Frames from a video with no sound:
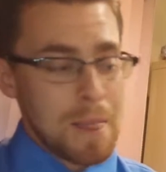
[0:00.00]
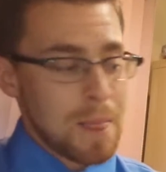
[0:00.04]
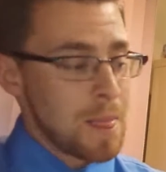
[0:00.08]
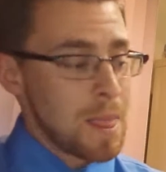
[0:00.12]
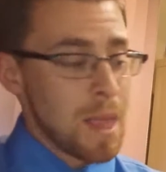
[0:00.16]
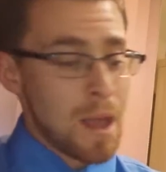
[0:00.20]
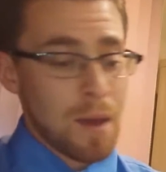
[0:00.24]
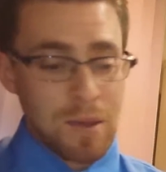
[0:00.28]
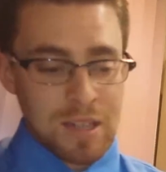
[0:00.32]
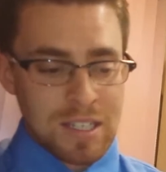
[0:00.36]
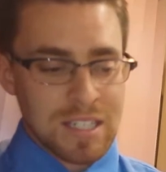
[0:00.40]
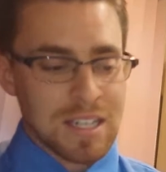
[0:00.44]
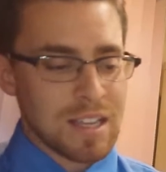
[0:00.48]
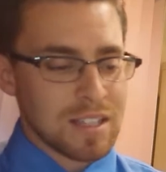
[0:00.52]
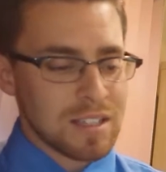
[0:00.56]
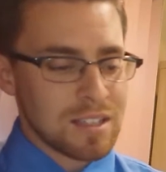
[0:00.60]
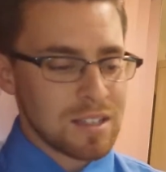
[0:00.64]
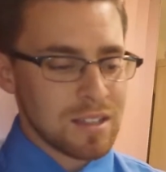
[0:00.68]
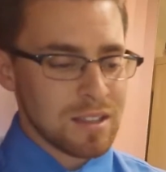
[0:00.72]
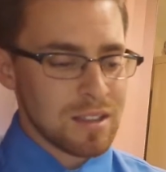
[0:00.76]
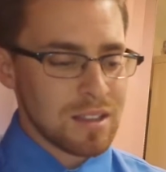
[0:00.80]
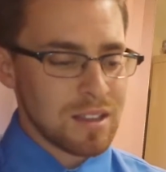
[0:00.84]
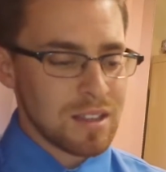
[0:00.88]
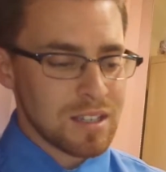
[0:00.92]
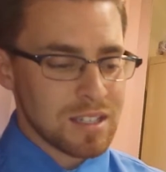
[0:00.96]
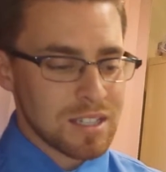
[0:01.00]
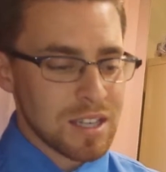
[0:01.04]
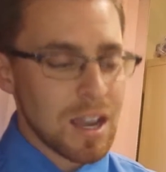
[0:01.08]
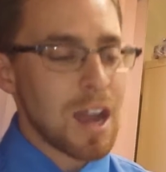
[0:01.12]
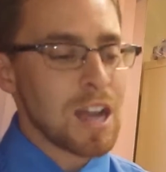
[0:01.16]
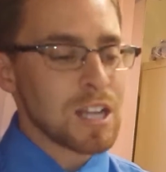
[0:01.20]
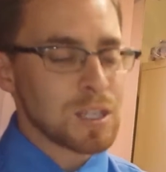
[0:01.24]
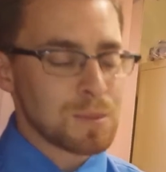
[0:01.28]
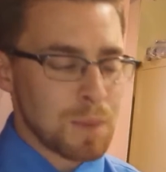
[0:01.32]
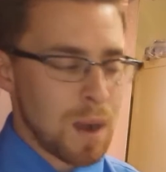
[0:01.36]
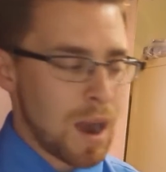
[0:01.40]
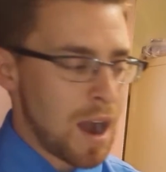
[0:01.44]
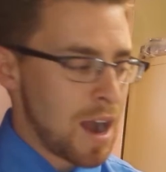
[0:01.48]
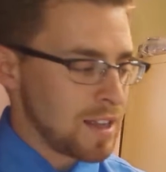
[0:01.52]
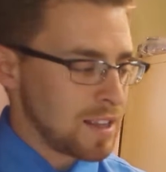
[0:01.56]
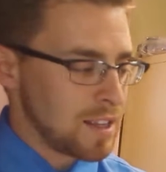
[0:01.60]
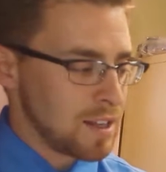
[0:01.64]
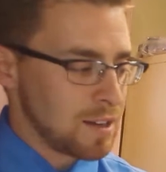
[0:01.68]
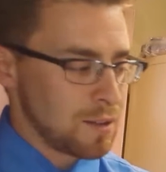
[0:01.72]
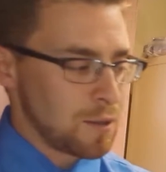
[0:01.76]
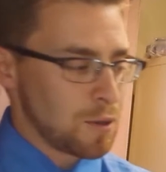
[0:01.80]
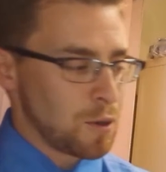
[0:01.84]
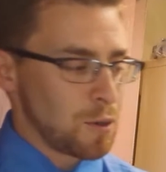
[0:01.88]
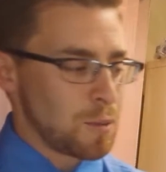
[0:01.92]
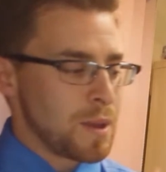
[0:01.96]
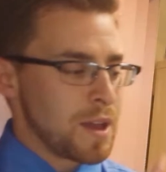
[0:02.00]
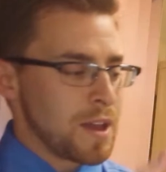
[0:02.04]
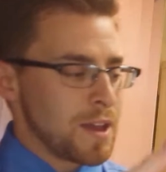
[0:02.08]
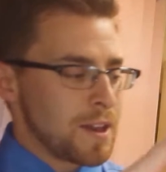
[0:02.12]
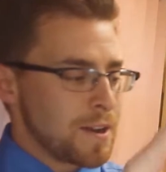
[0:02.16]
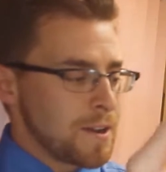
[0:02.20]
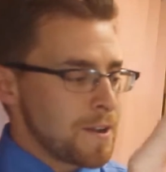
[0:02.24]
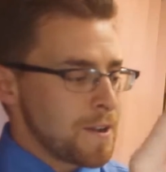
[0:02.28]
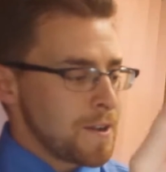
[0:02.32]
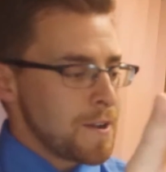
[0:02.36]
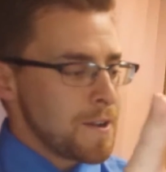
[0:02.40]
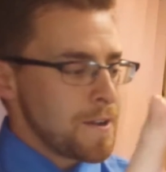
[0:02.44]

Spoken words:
Now let's get to the science behind it a little bit.